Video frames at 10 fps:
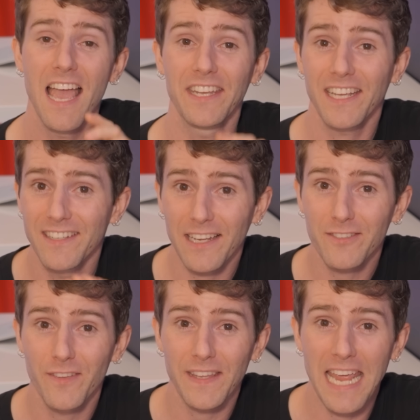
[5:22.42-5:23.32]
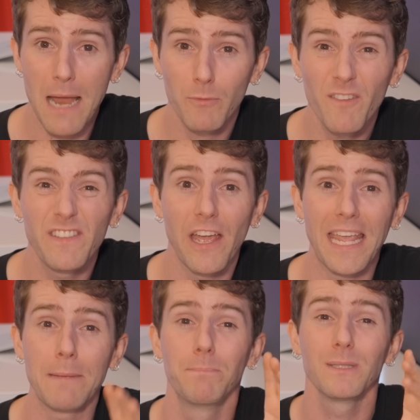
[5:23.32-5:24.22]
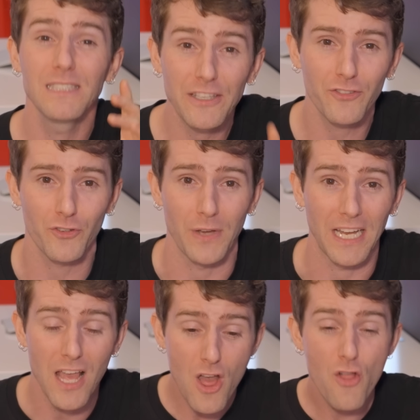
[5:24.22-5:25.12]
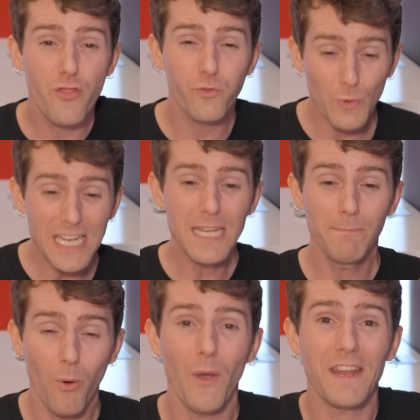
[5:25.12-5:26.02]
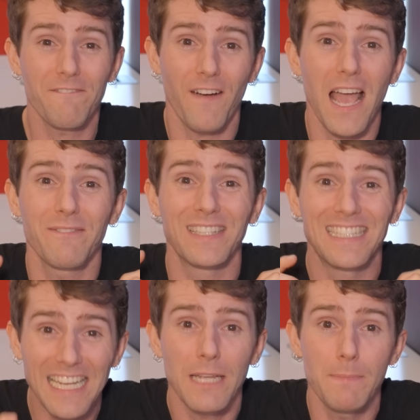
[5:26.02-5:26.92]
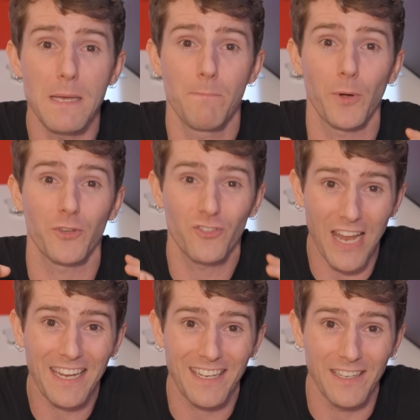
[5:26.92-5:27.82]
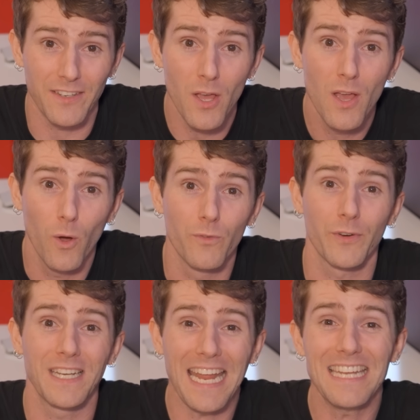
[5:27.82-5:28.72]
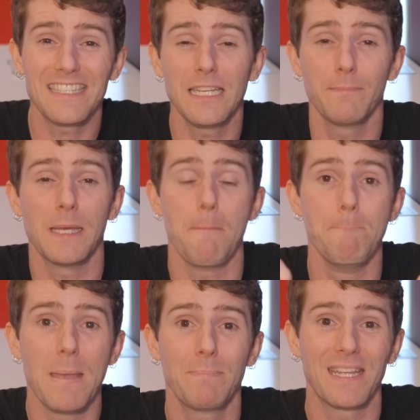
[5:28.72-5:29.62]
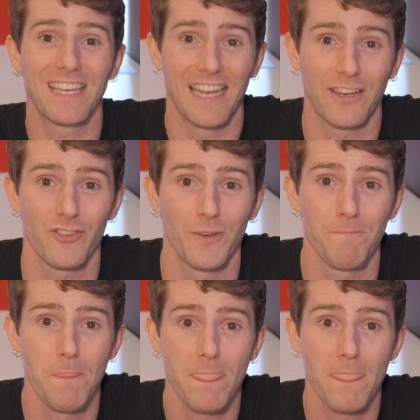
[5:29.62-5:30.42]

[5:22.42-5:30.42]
and it connects to the camera via a blistering three point five gigabit per second over an eighteen bit MIPI connection.